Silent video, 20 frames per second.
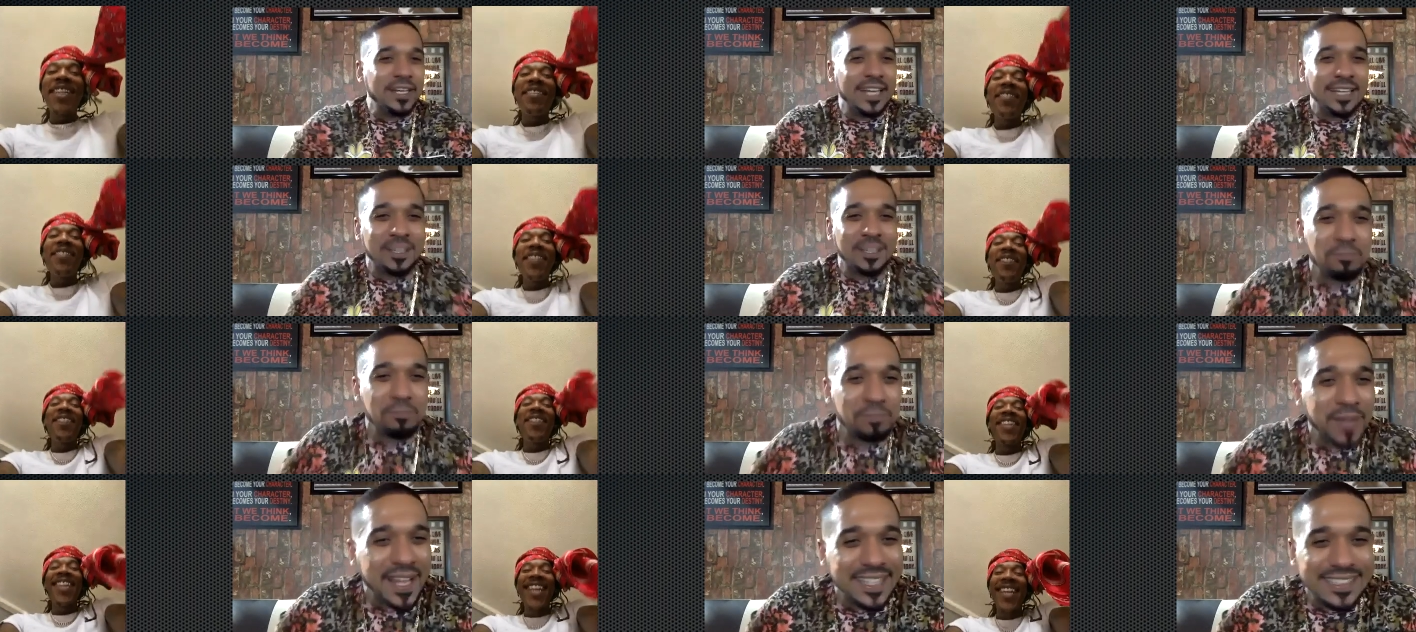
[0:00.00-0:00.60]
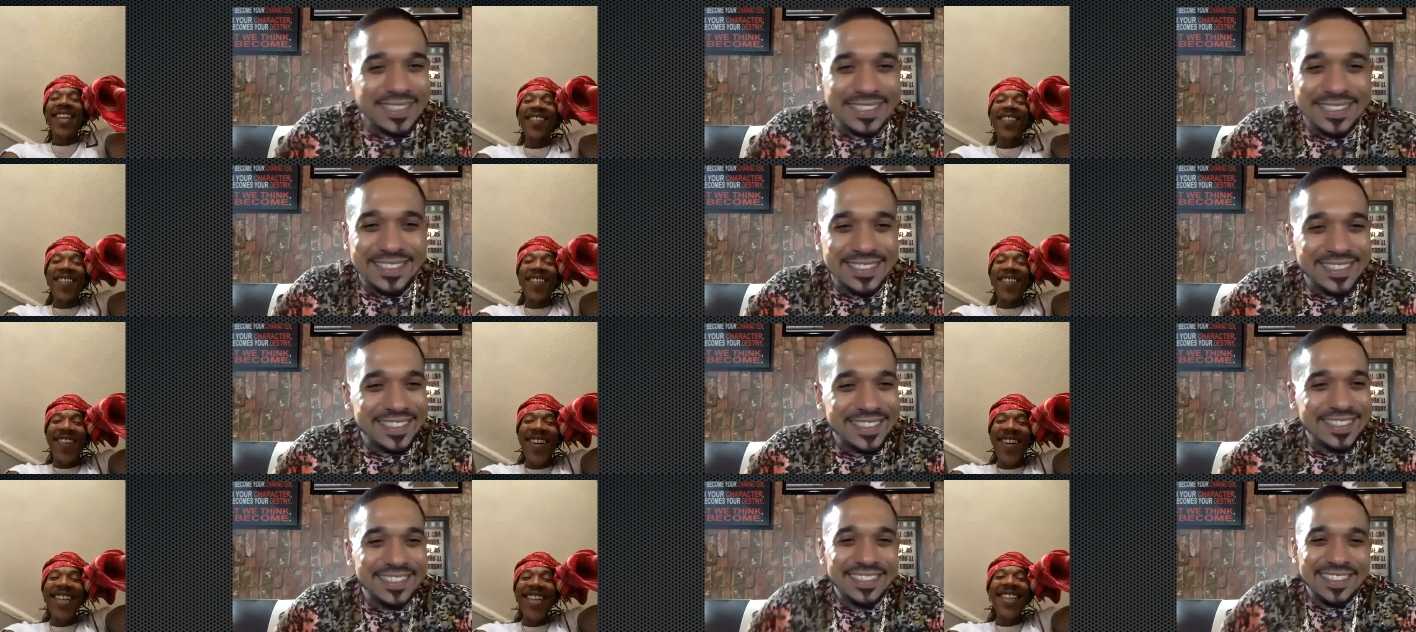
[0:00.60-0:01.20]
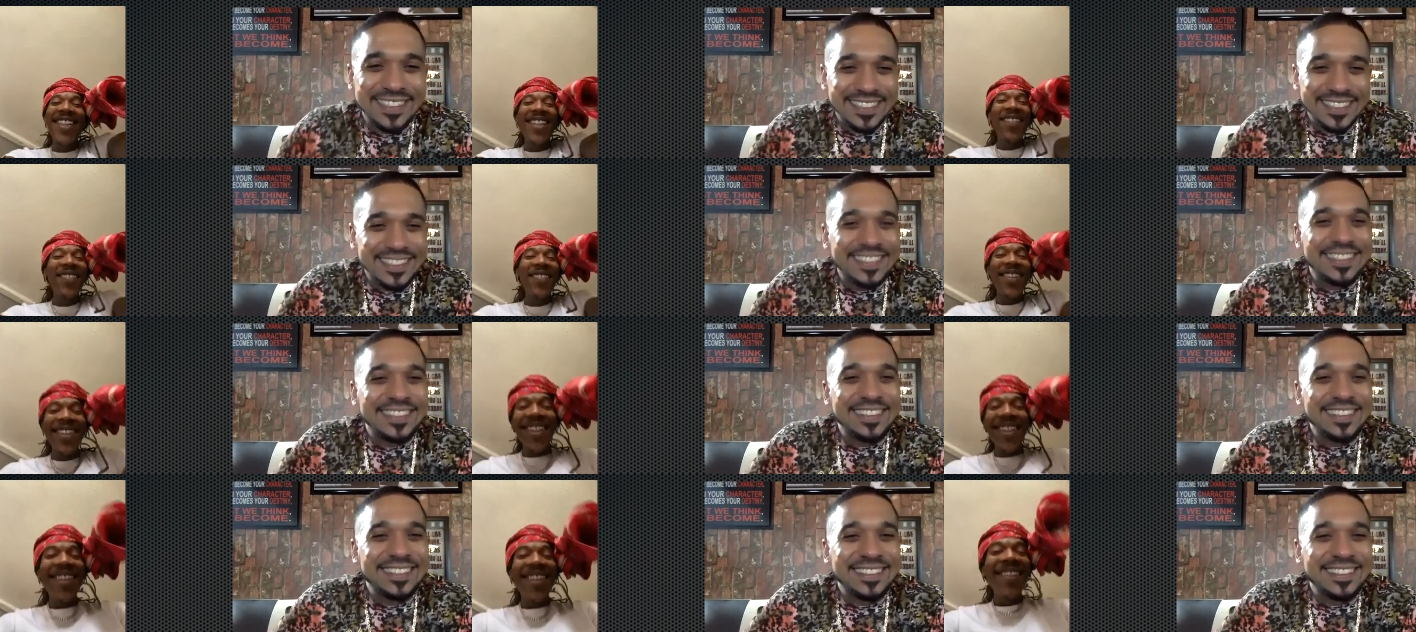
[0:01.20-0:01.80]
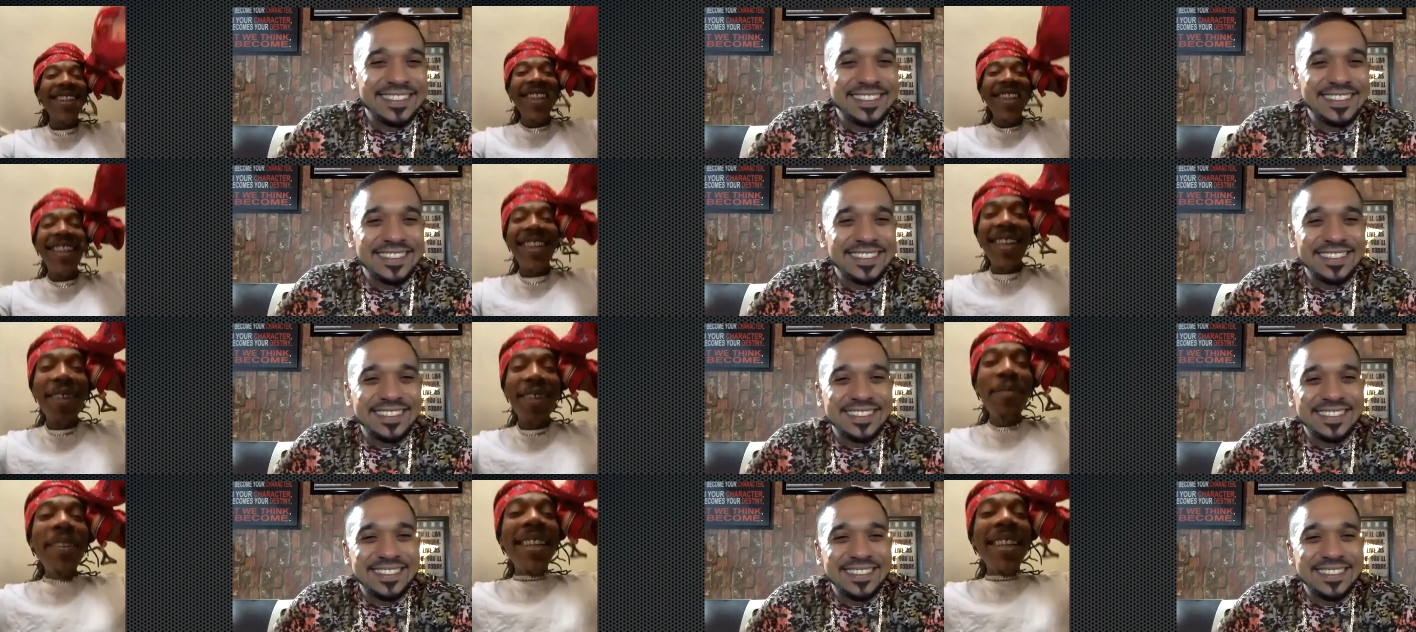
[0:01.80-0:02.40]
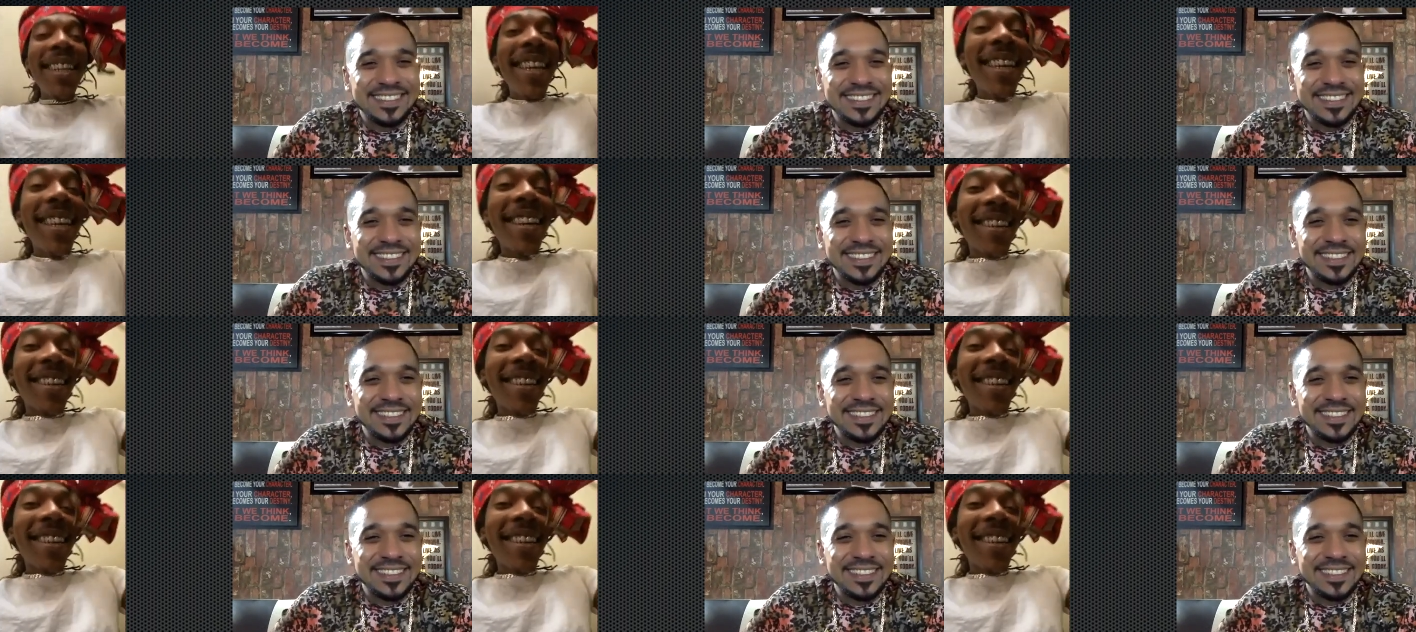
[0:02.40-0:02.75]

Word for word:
Speaker 1: gets the he best. Go crazy, bro. He gonna lit. He gonna be lit.